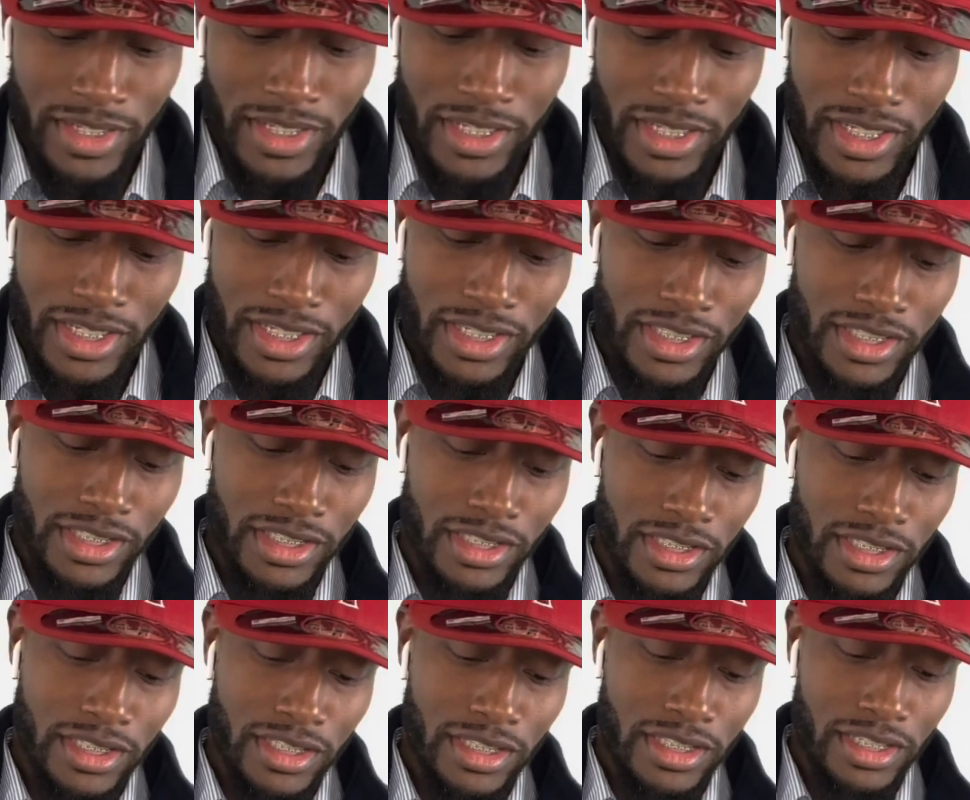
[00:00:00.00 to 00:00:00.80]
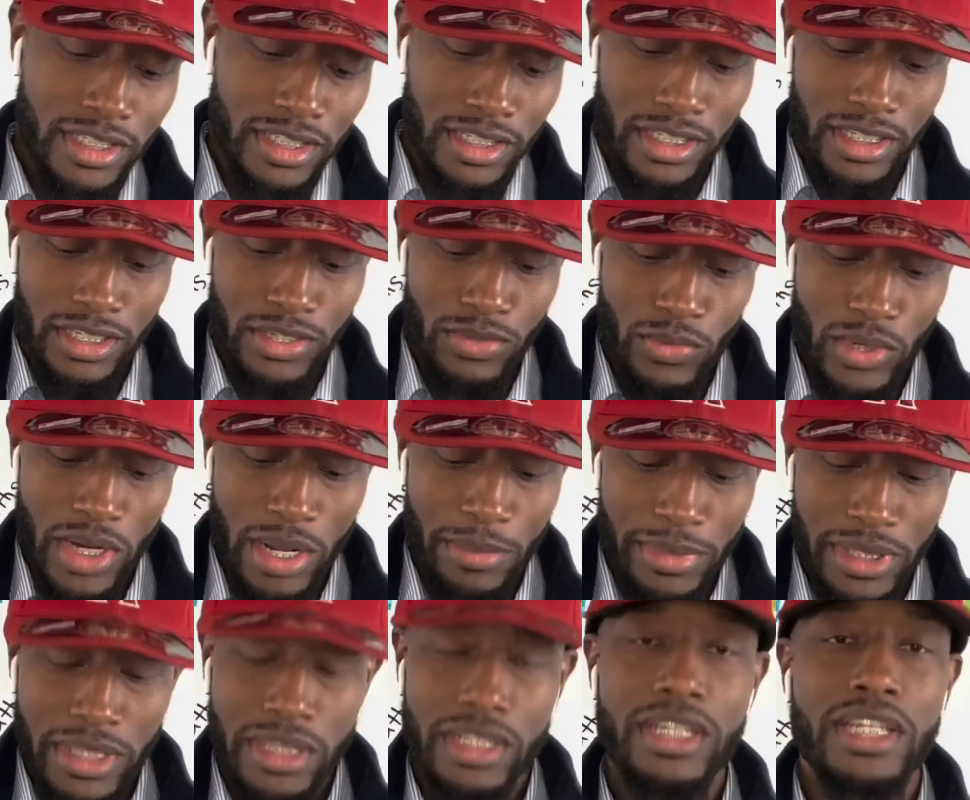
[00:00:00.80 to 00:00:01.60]
Because what I
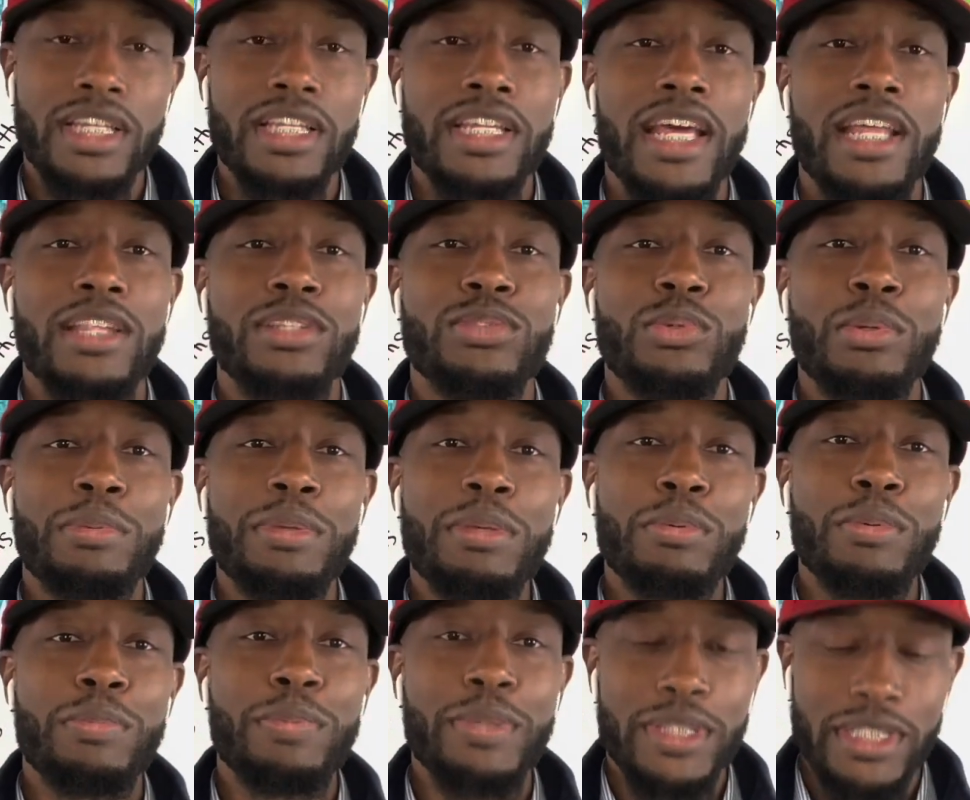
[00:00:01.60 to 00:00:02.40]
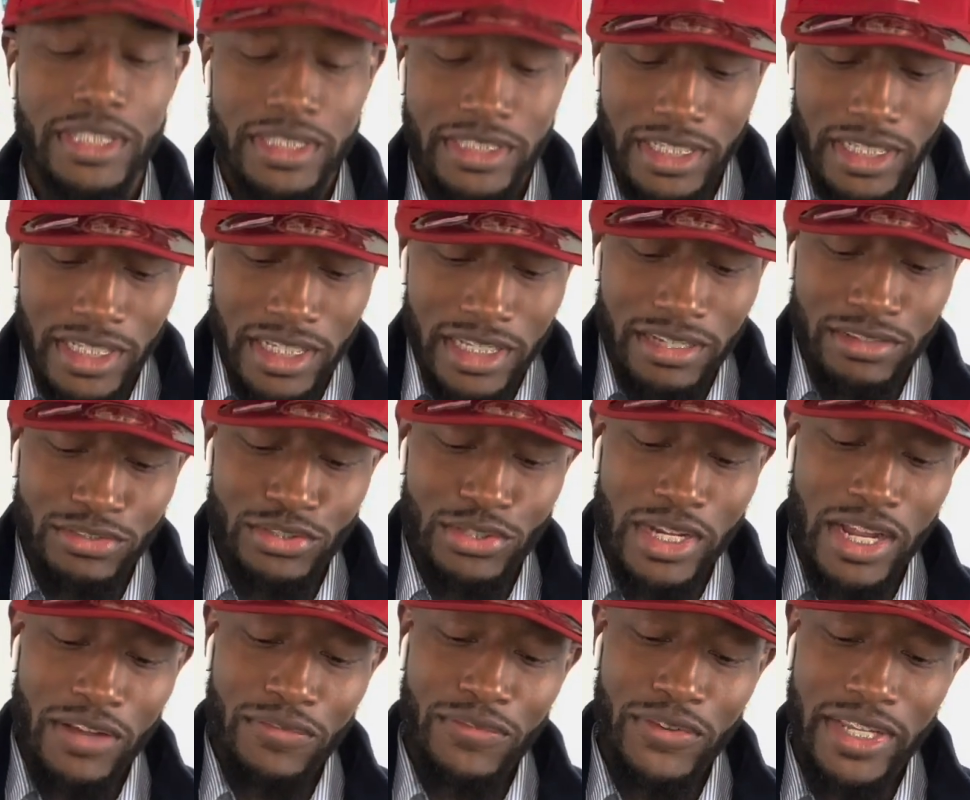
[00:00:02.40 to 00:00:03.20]
be looking at is when people put these gloves on,
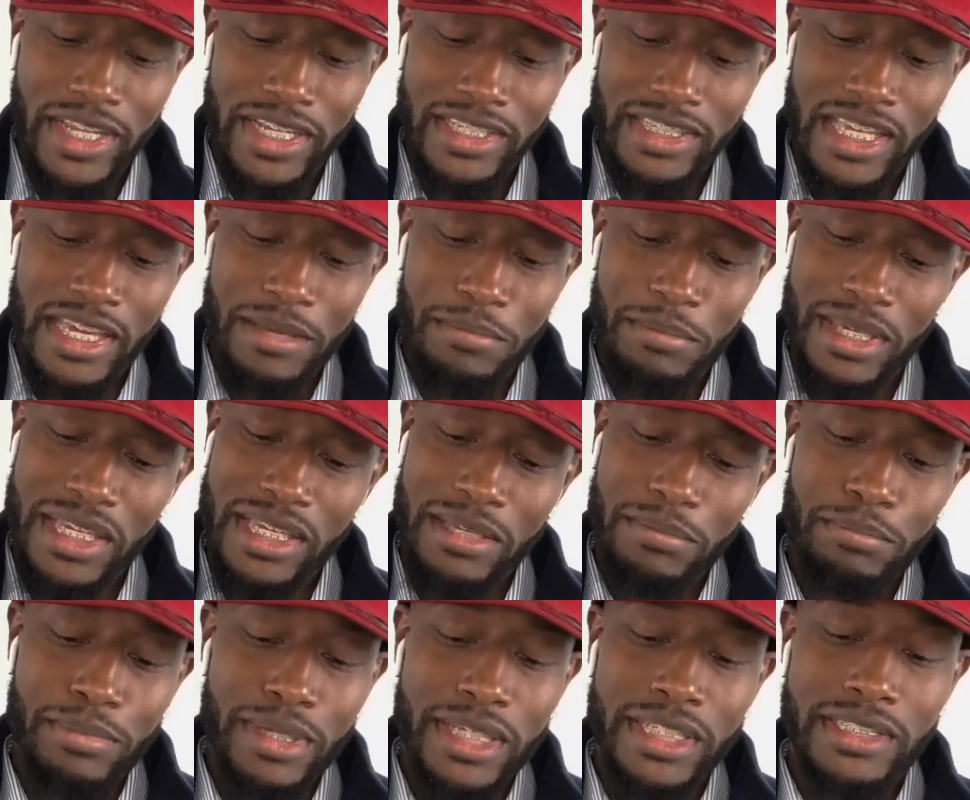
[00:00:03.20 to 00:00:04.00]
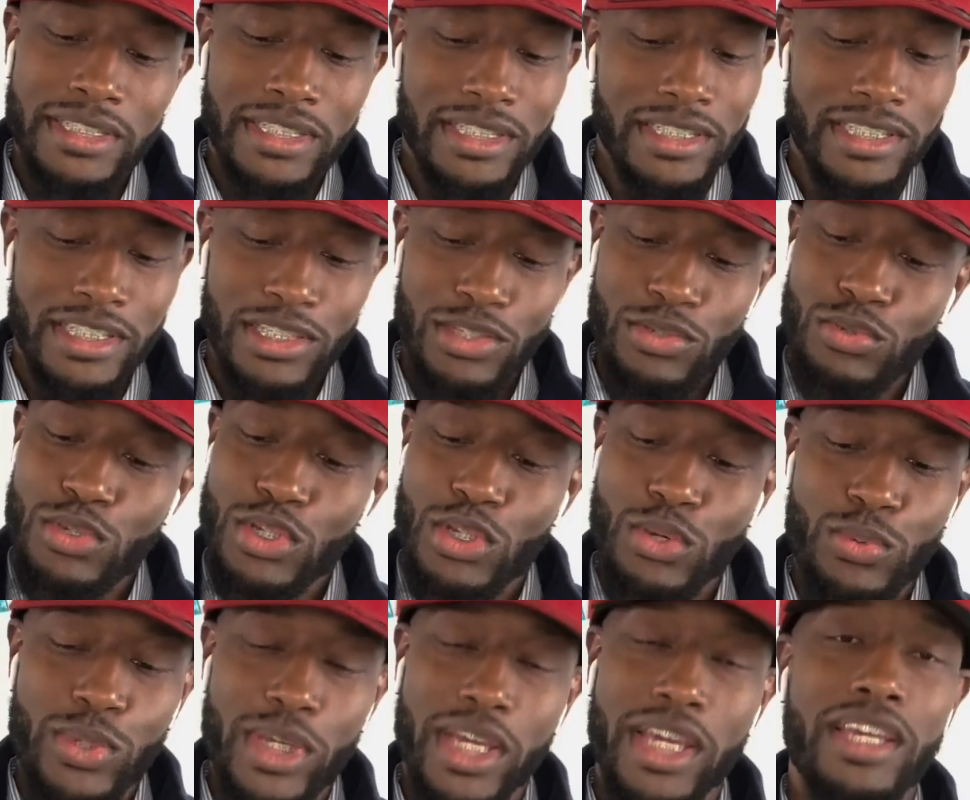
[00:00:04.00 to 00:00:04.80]
I feel like they mean business. And you know,
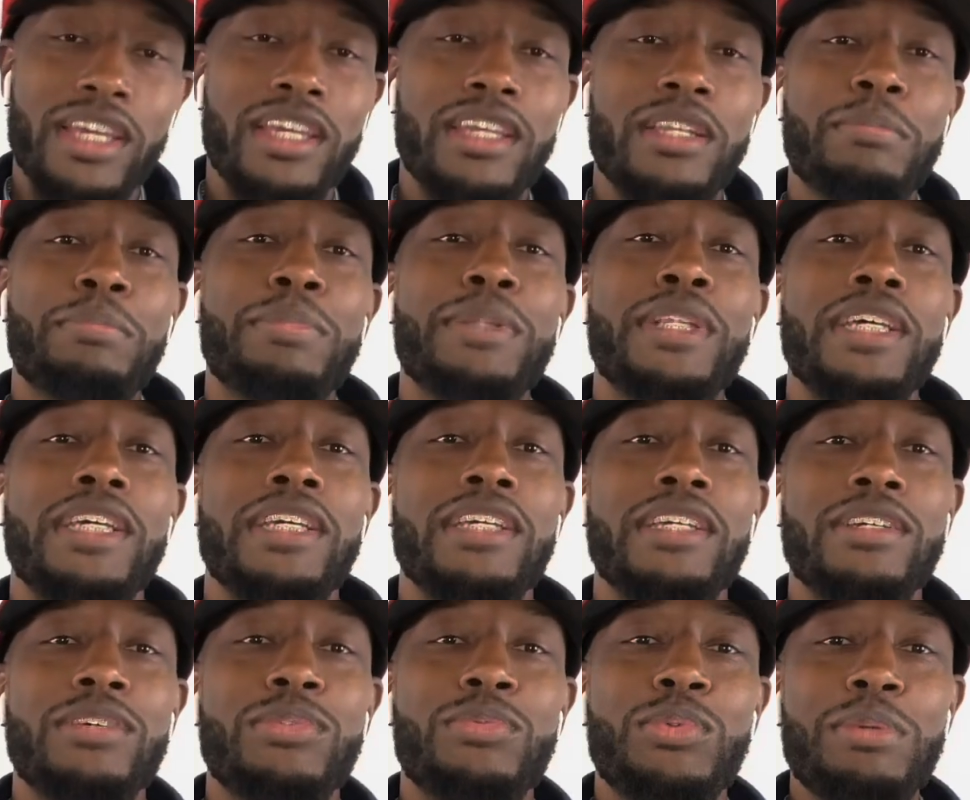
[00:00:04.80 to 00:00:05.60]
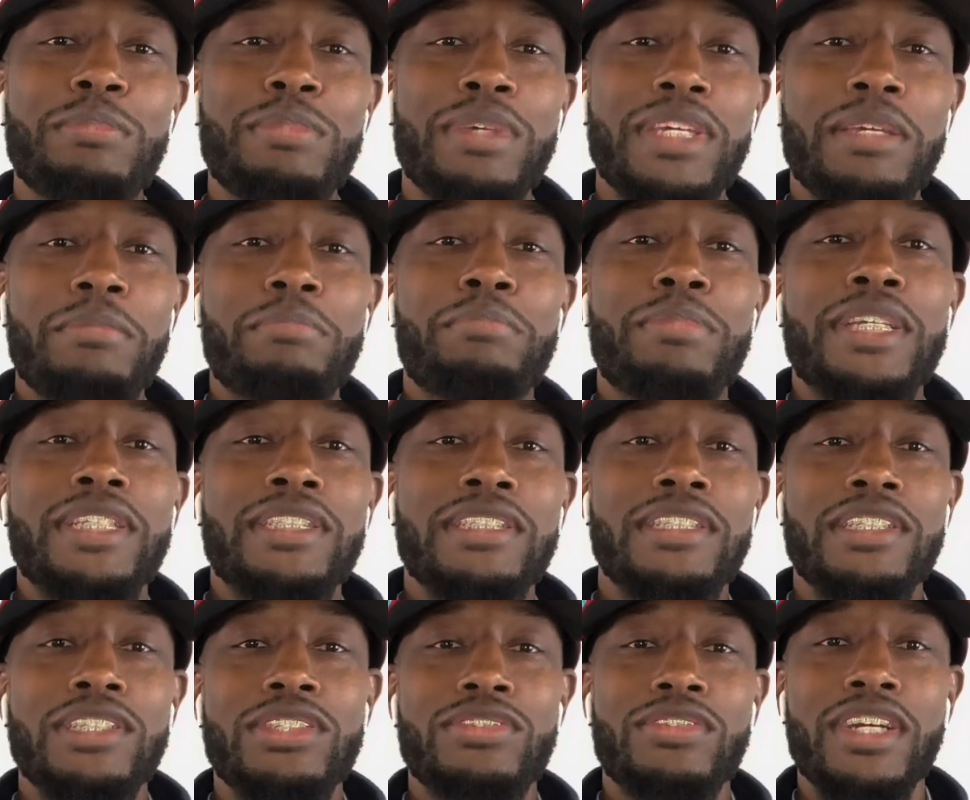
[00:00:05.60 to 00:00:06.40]
we ain't here to play. We mean
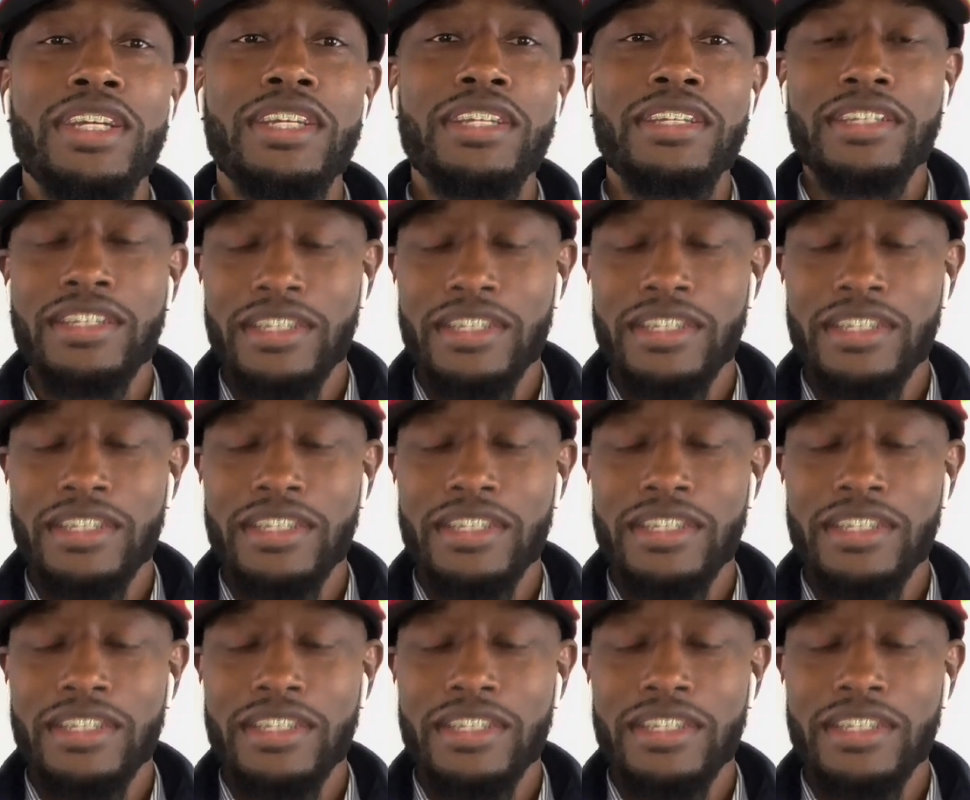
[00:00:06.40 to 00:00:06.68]
business, right?